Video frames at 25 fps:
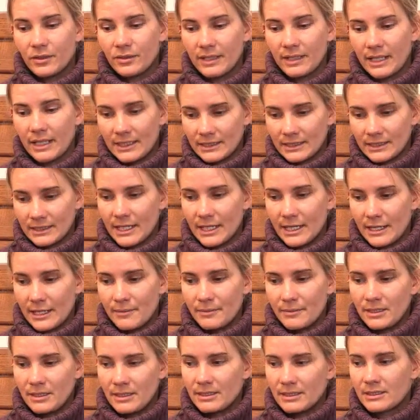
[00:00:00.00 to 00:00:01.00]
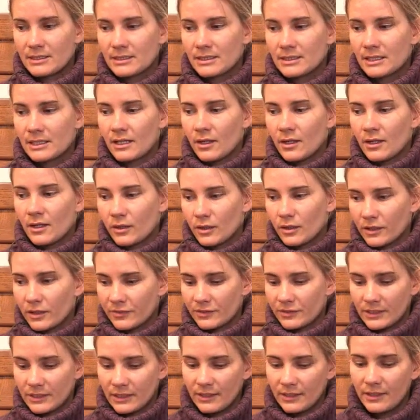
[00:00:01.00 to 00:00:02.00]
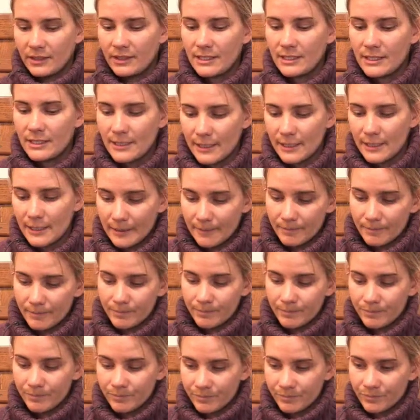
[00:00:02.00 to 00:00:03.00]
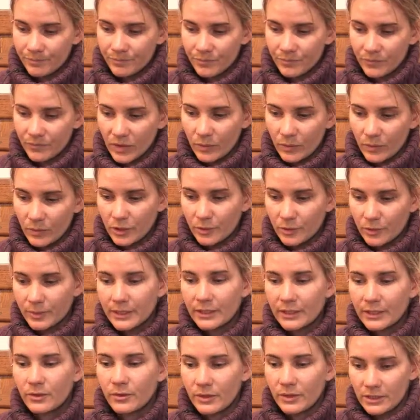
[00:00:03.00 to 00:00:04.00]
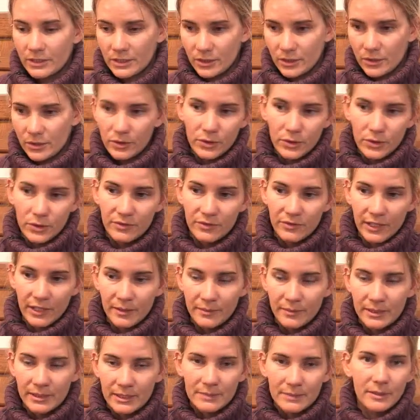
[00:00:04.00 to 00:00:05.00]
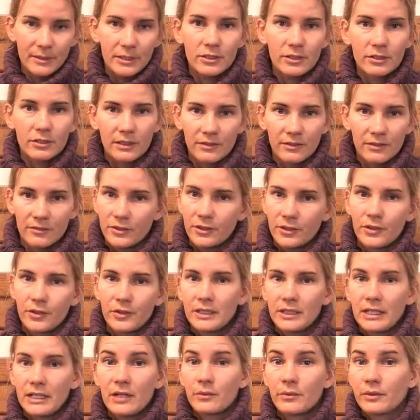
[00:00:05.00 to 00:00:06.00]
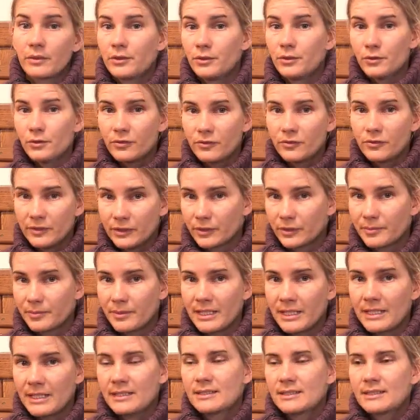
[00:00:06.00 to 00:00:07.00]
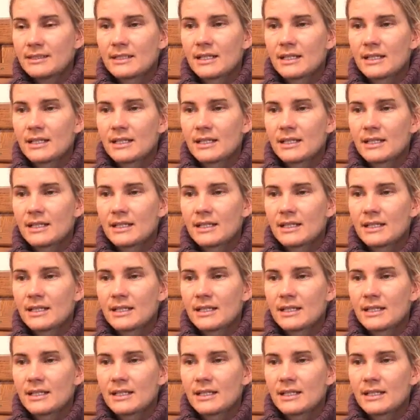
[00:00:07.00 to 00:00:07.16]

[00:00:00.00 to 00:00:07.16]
time is often when you're bringing a horse into a new environment, especially if they're going out with new field mates,